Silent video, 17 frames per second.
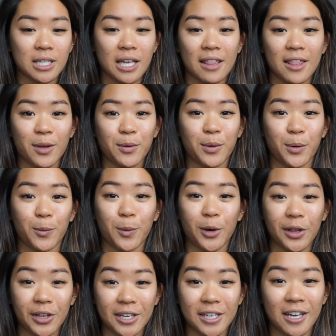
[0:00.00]
I think we're
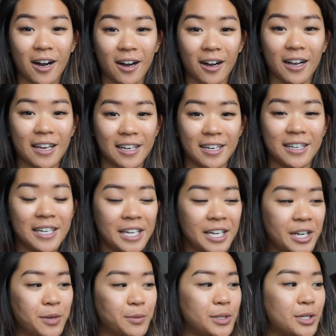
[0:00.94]
really young and
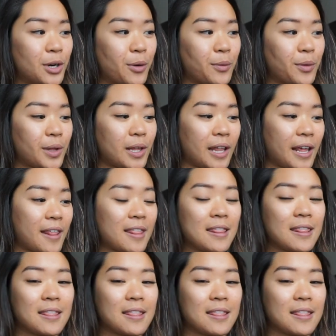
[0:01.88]
we don't really like